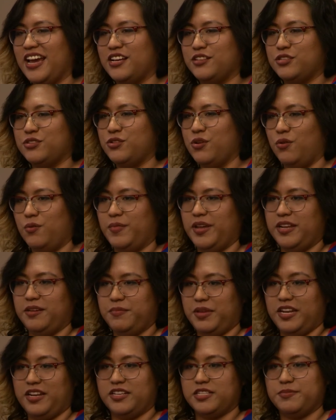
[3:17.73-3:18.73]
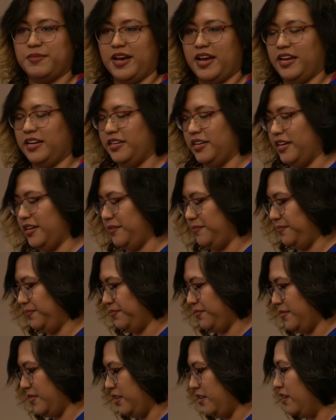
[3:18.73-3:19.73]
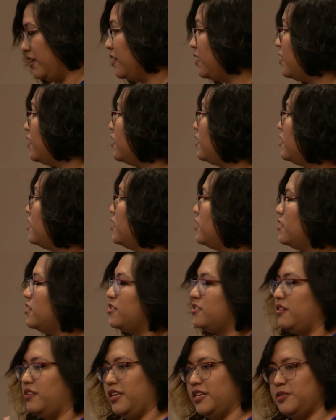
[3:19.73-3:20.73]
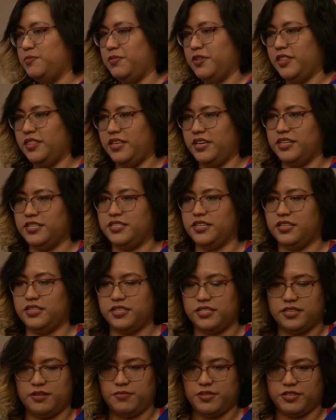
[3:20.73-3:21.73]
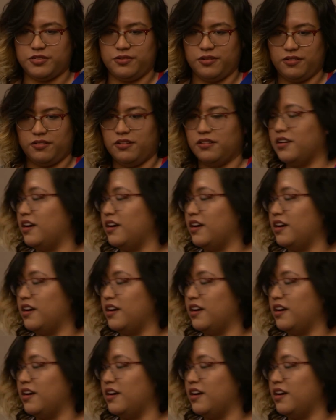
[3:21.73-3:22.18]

has so many meanings behind it. So let's put this into some historical